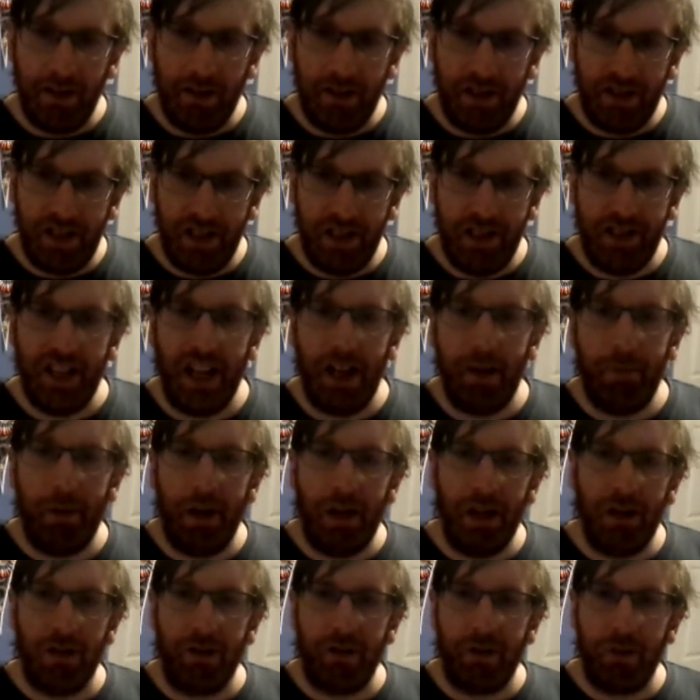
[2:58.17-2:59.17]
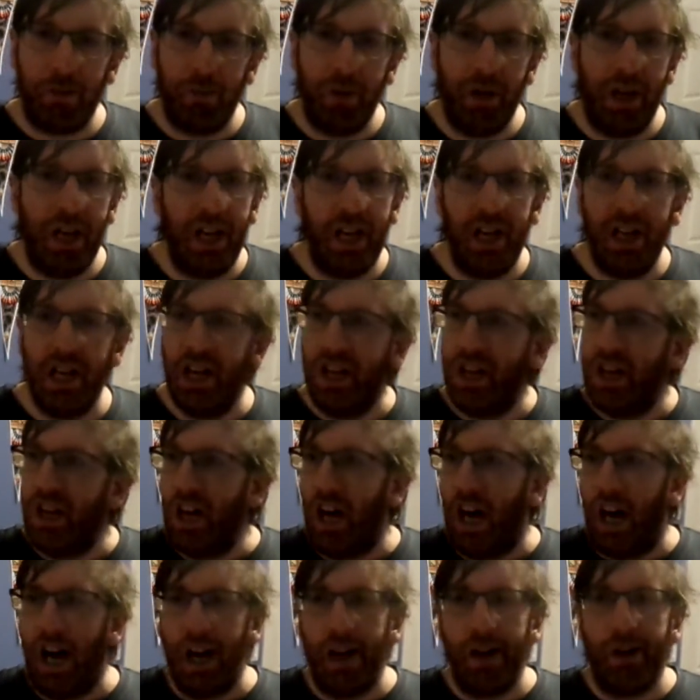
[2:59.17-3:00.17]
Cincinnati Bengals will win,
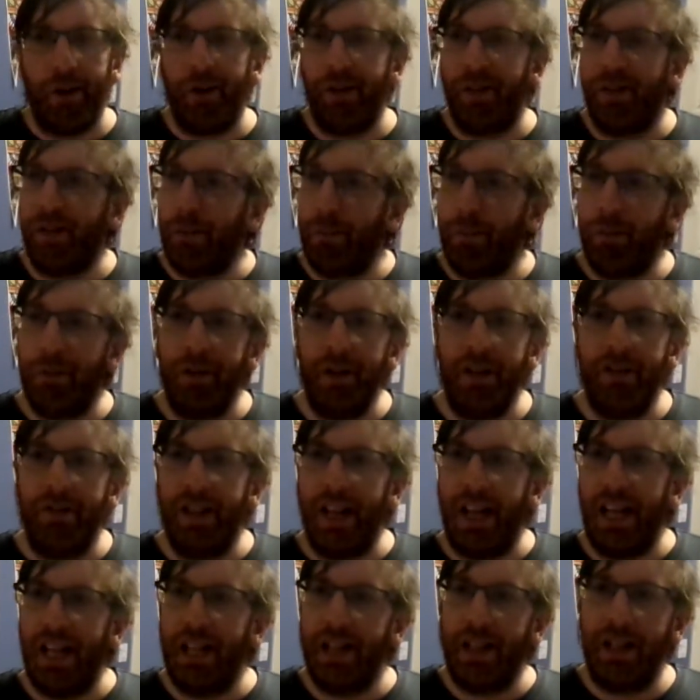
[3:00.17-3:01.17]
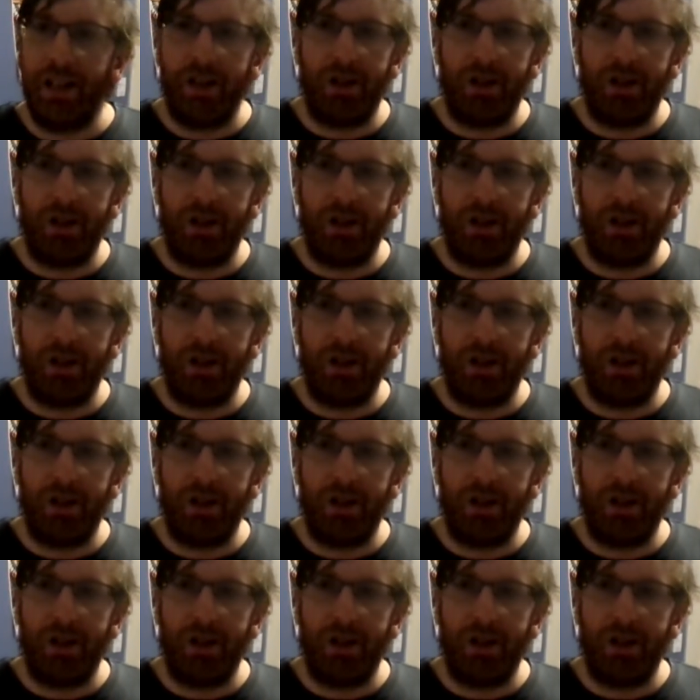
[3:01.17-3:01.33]
I also believe that the